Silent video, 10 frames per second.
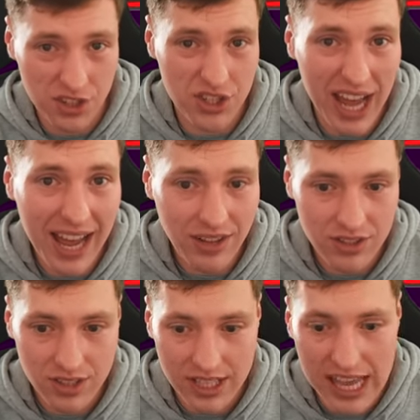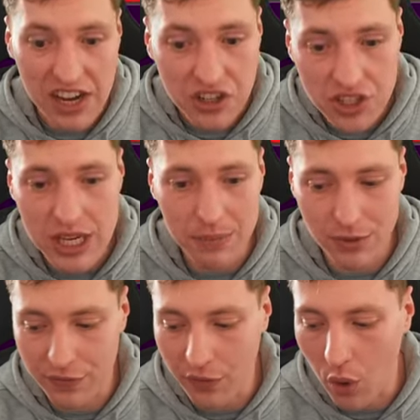to start,
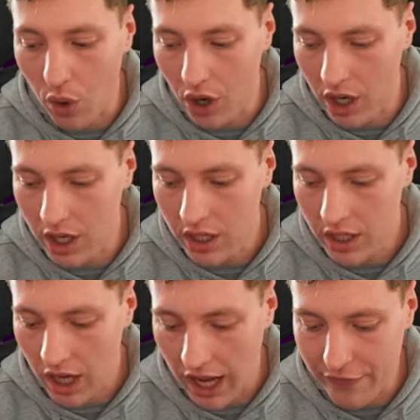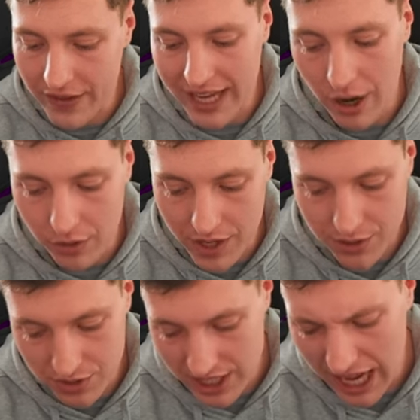except for I think
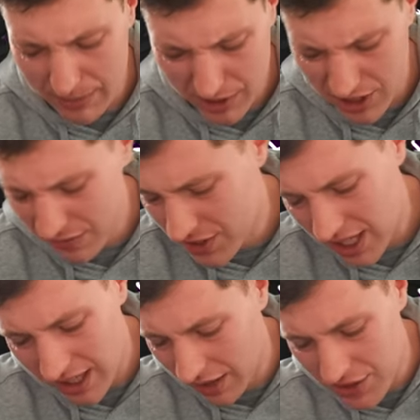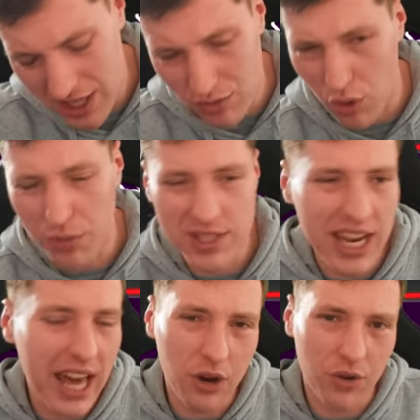Alcaraz will start, because I've seen I've seen rumours
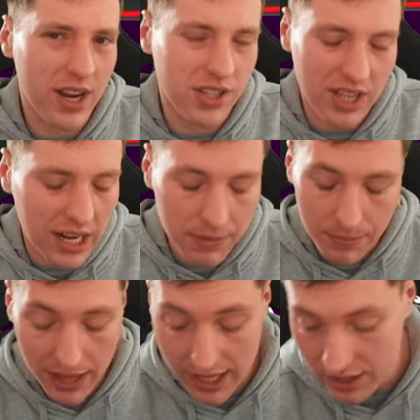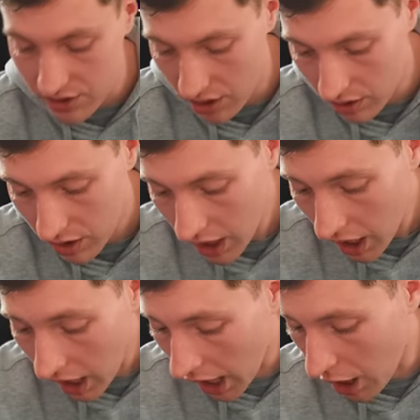that Alcaraz is going to be playing, so
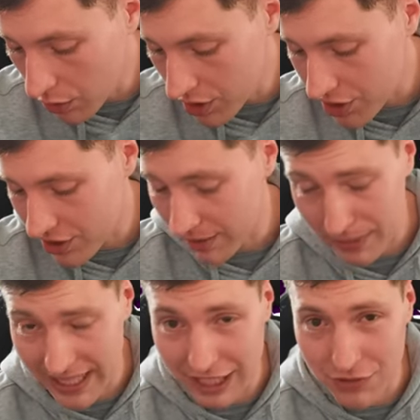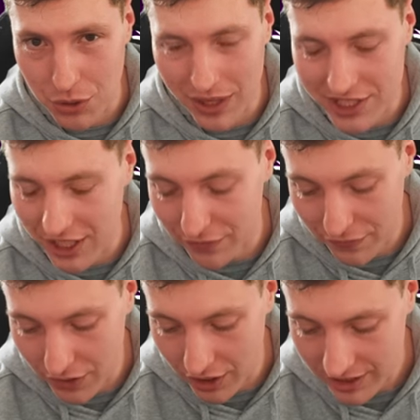I'll just believe Twitter
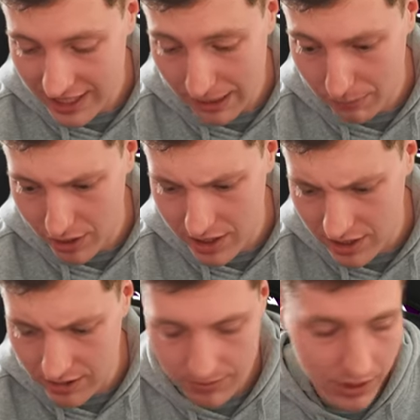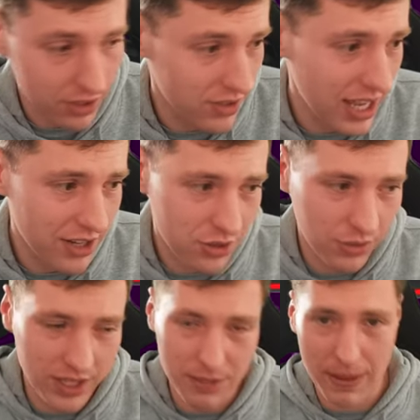for some reason, because that's
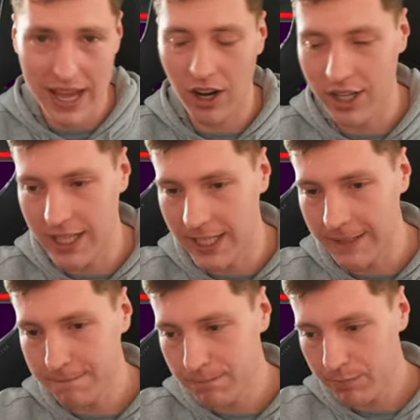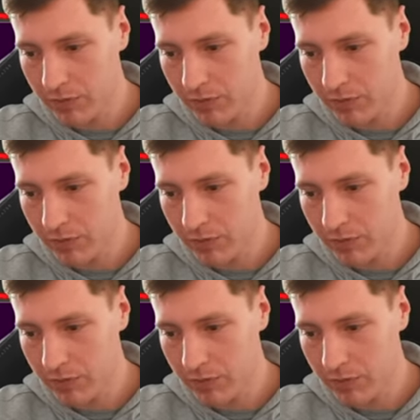always a bad idea.